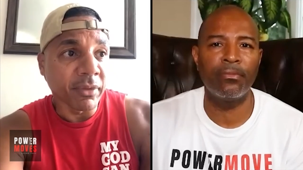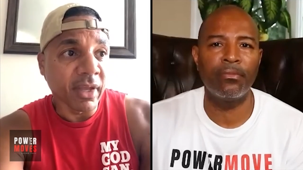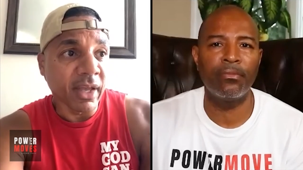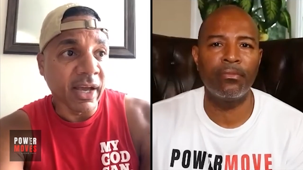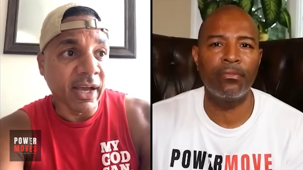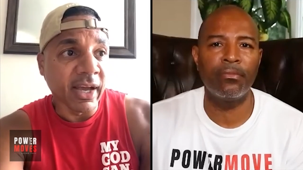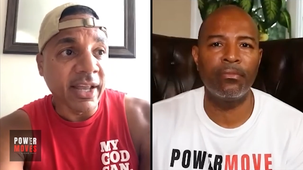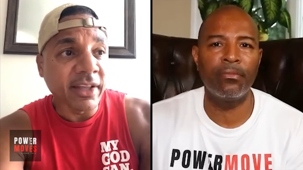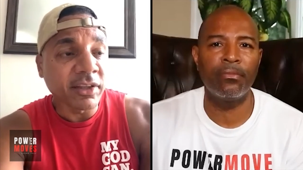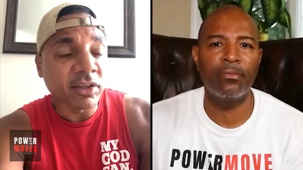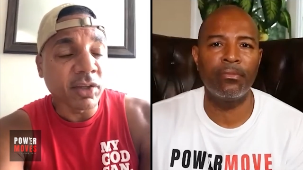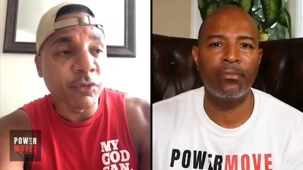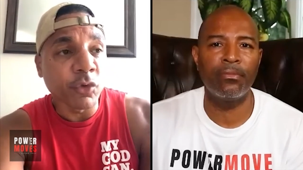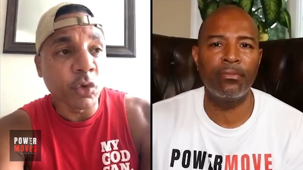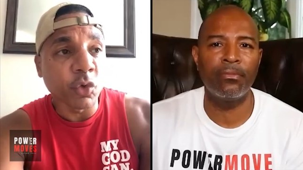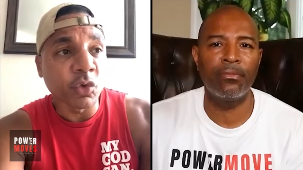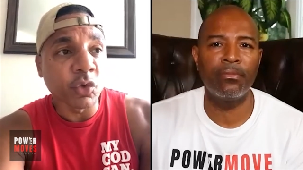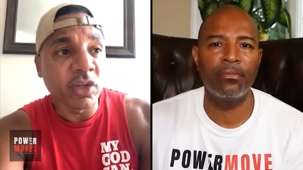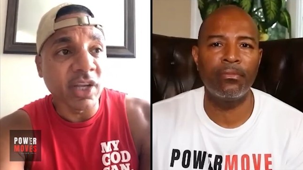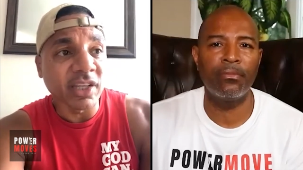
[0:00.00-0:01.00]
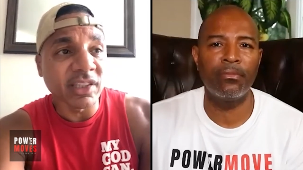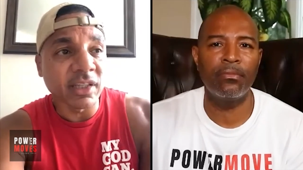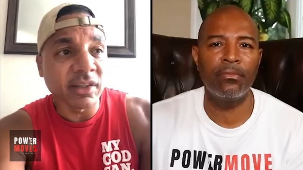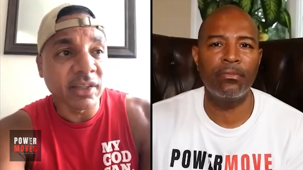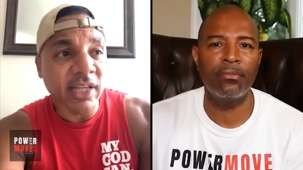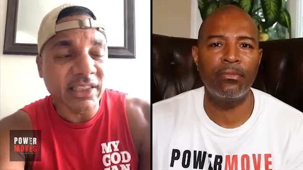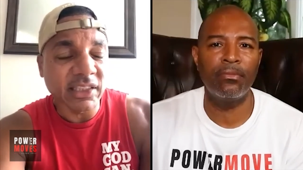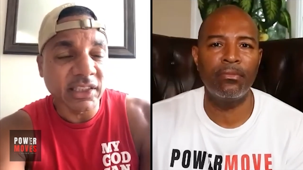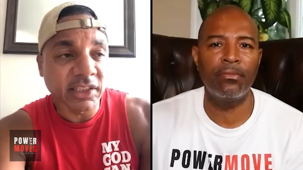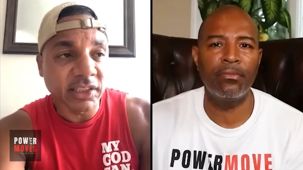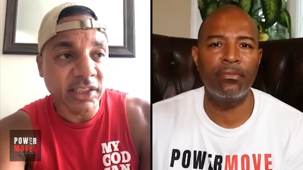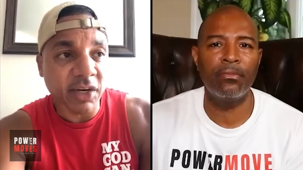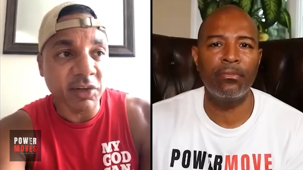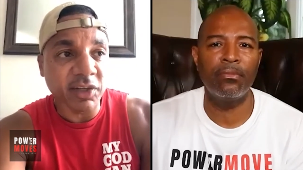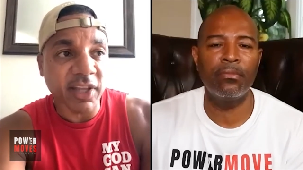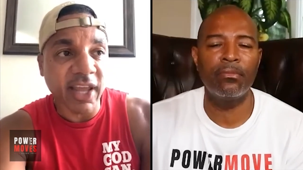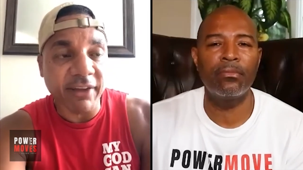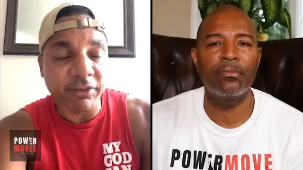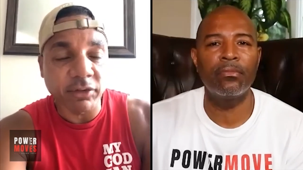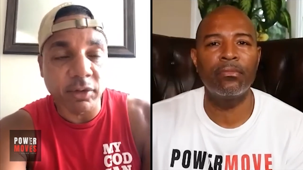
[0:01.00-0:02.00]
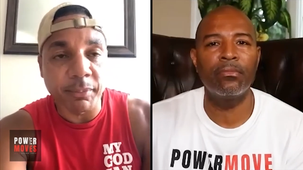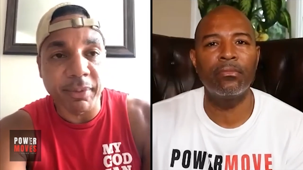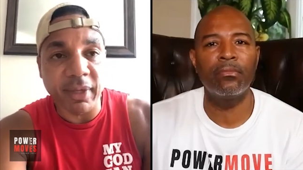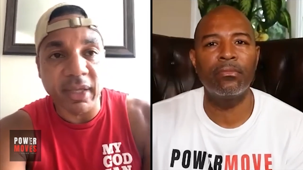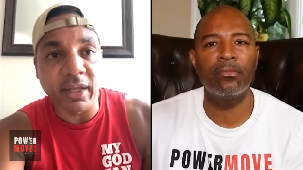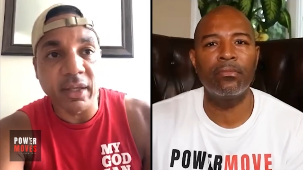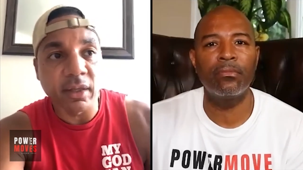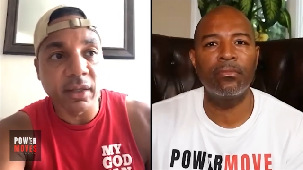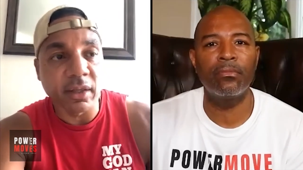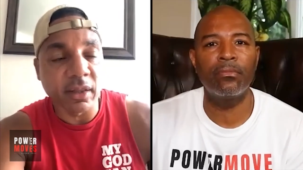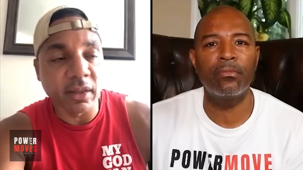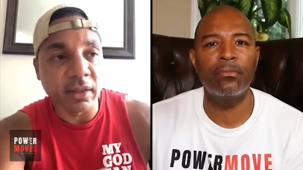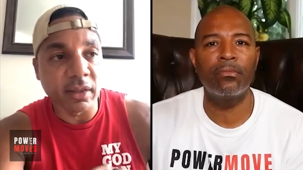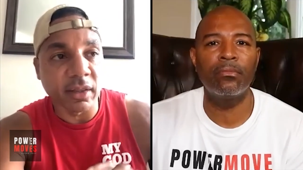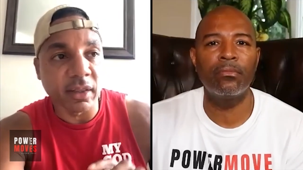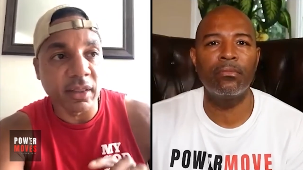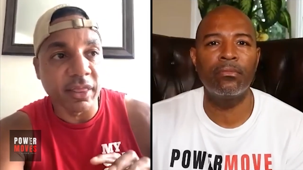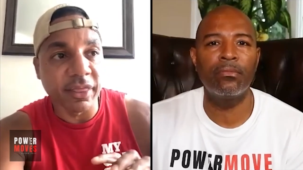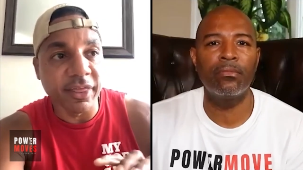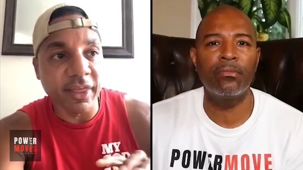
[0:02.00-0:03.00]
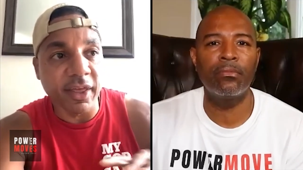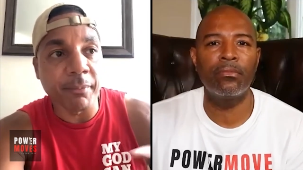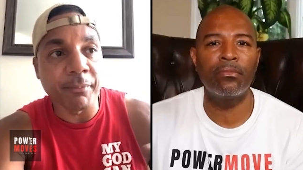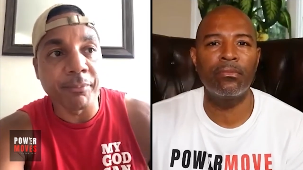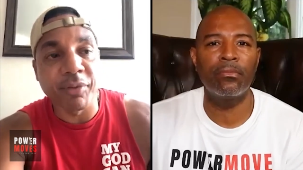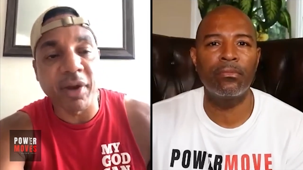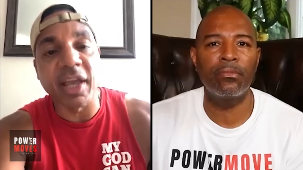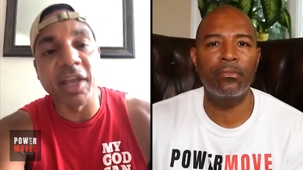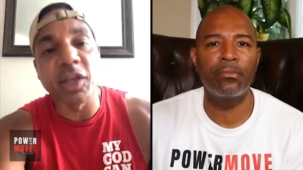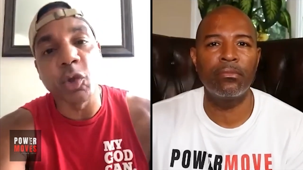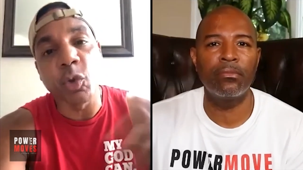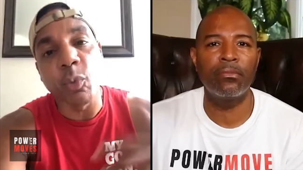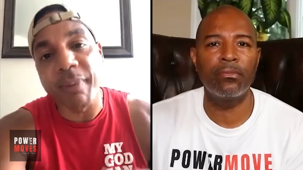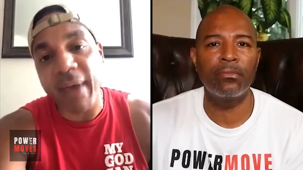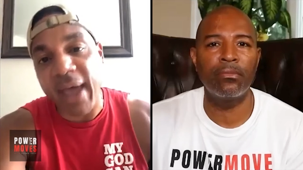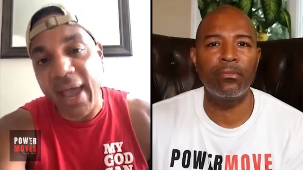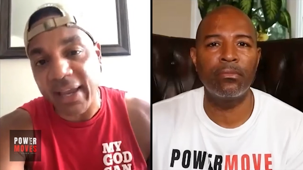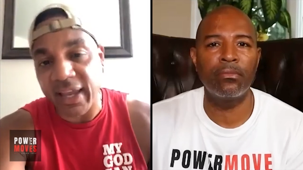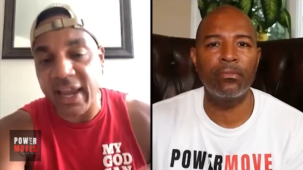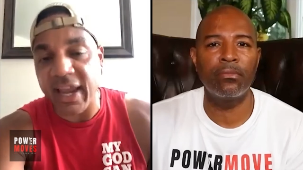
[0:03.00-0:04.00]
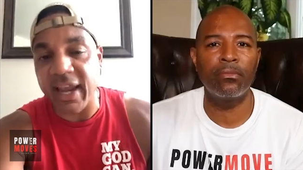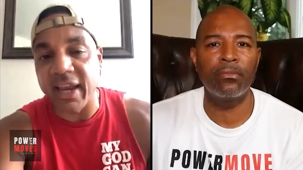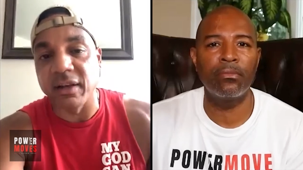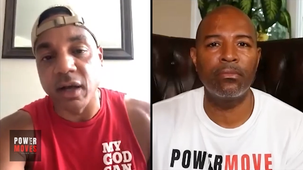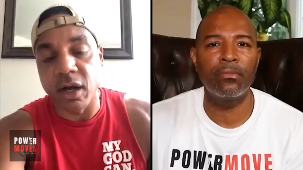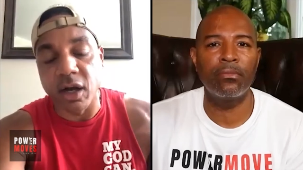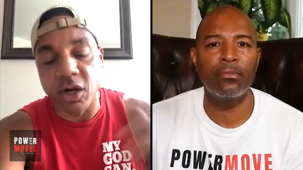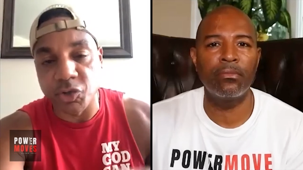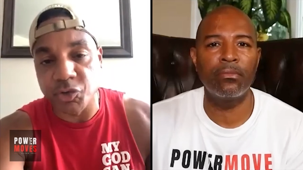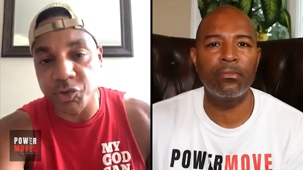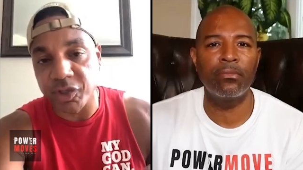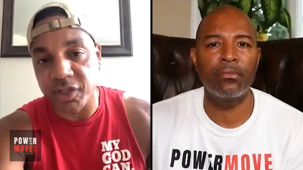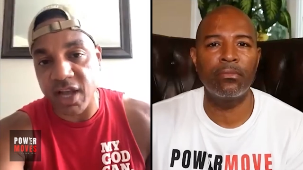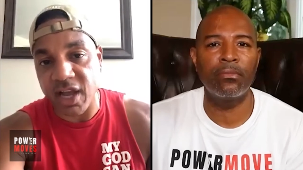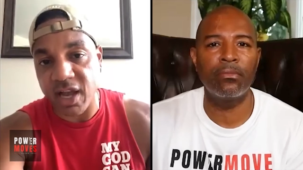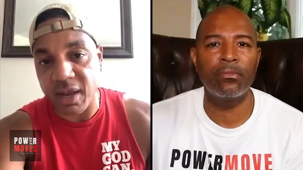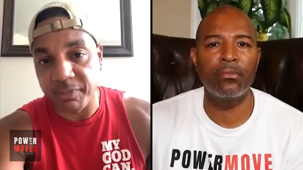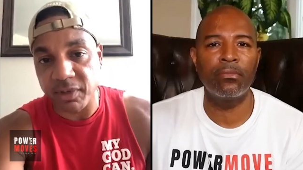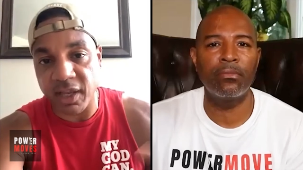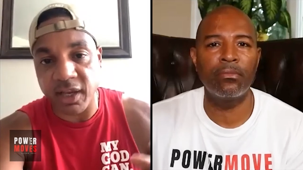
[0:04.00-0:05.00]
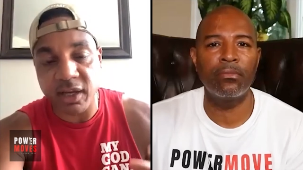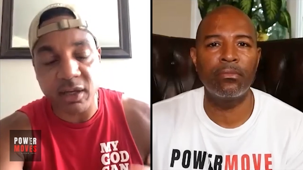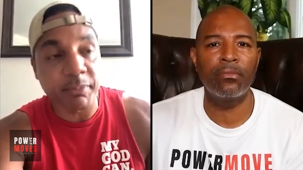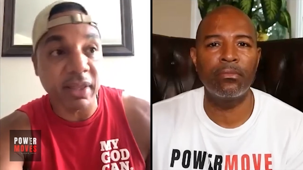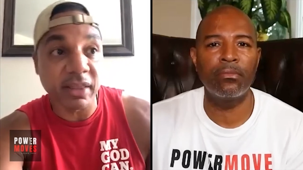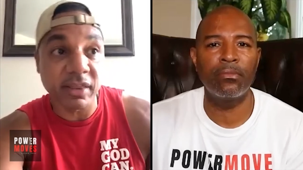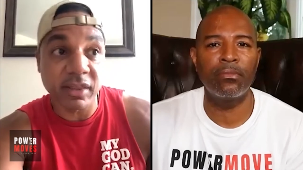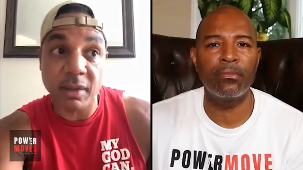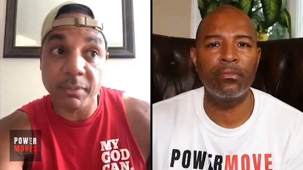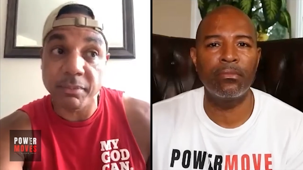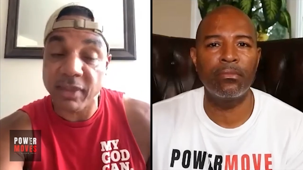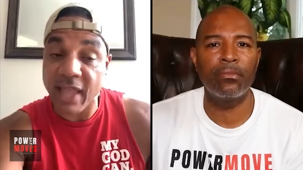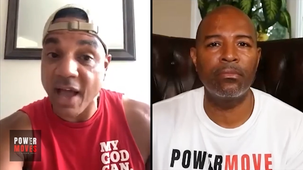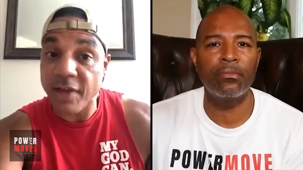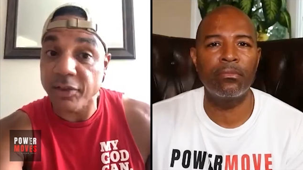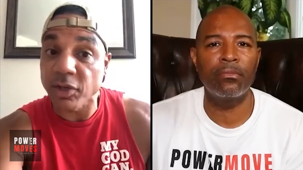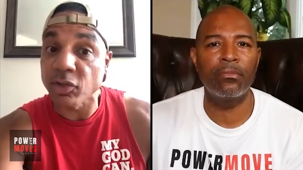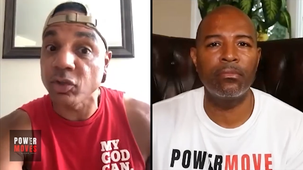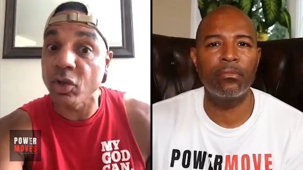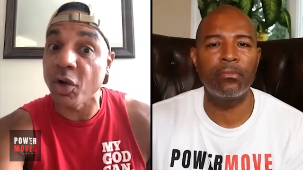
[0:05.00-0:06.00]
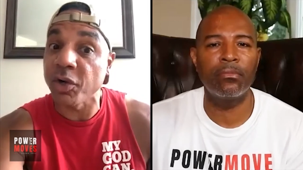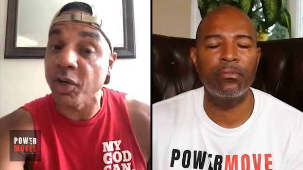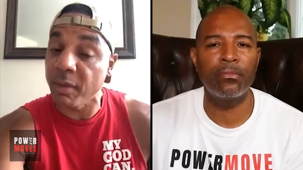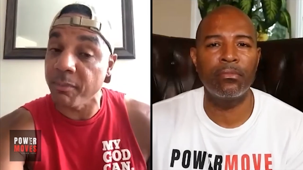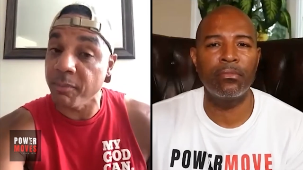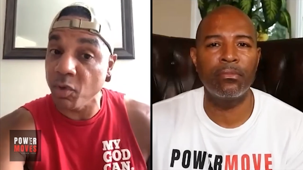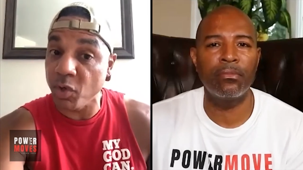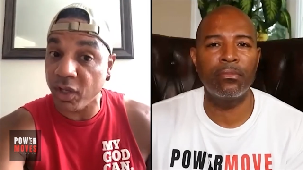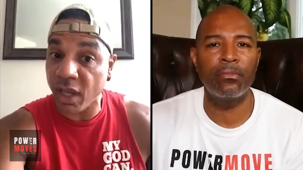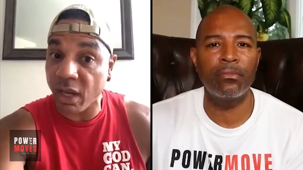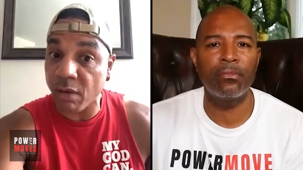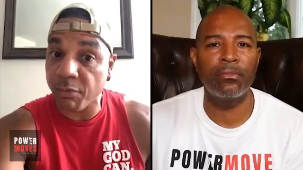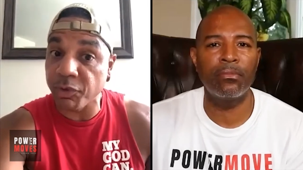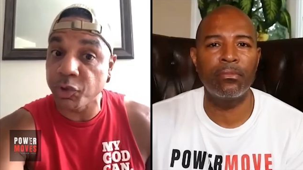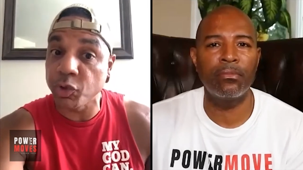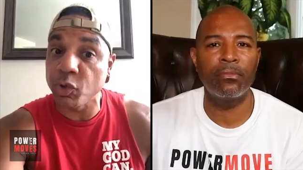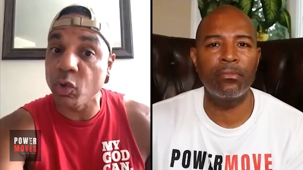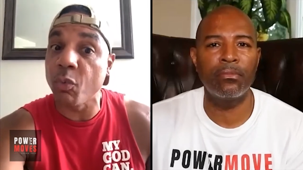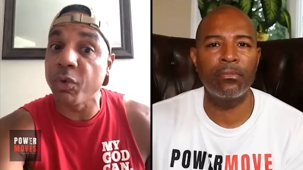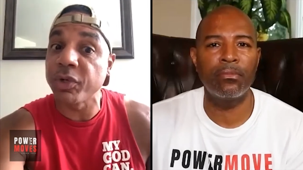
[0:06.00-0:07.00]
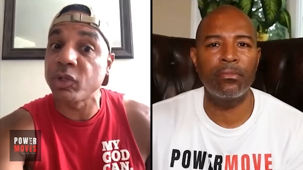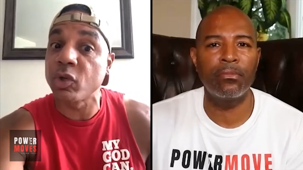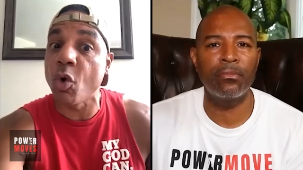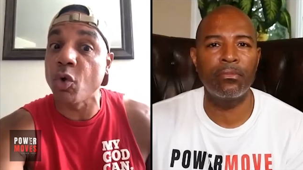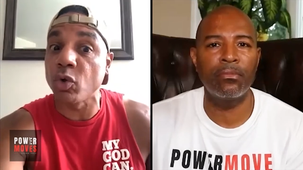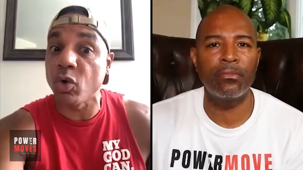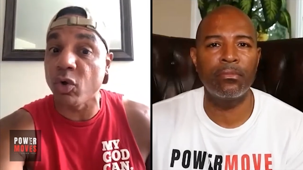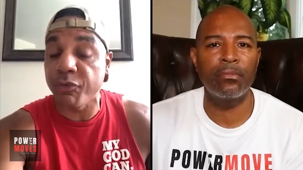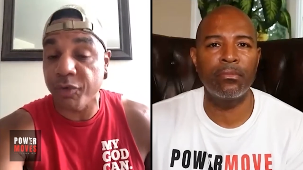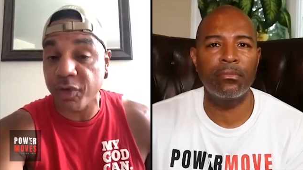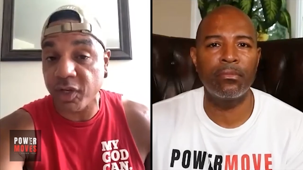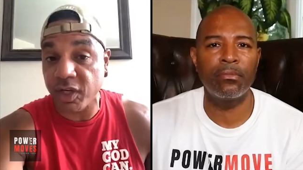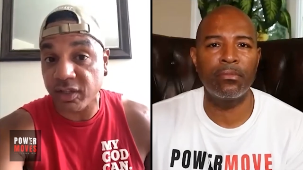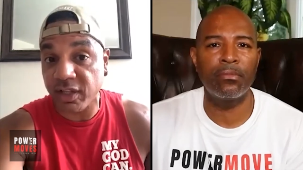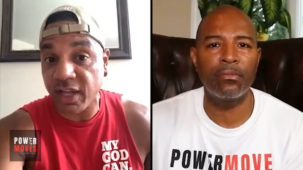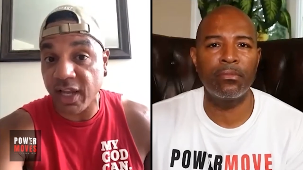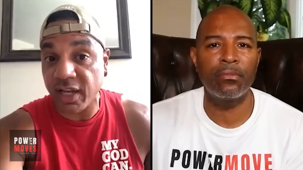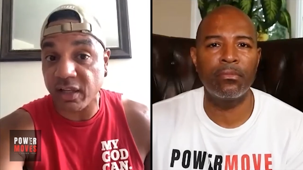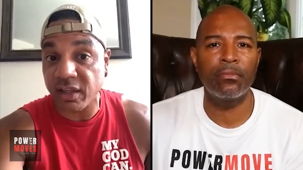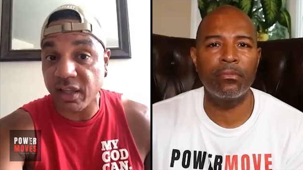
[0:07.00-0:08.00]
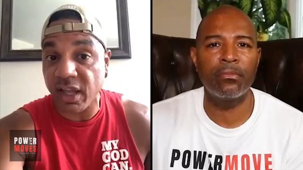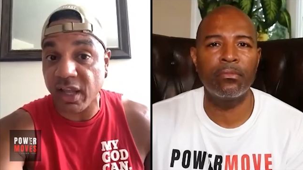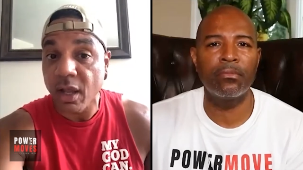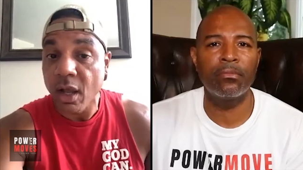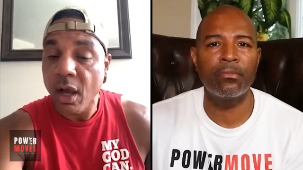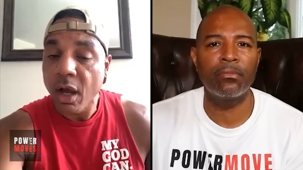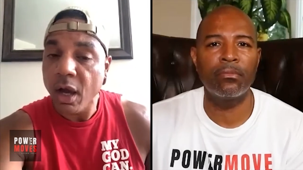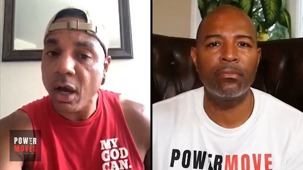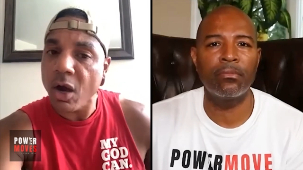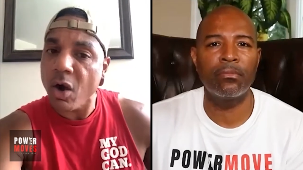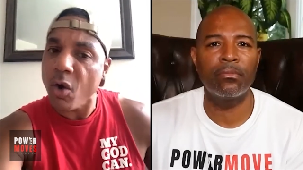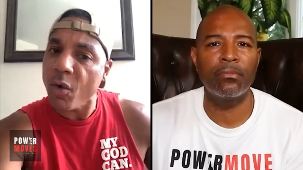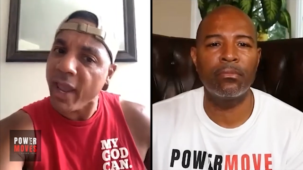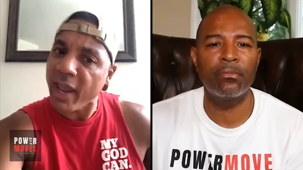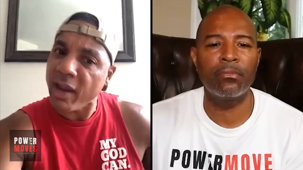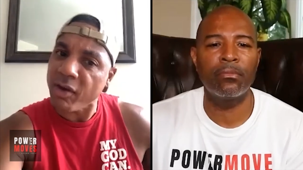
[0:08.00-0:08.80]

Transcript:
Speaker 1: an interview doesn't necessarily have to be them bringing you back in a hundred times. It could be them now they're starting to communicate with you and what's going on for your day to day. Oh, hey,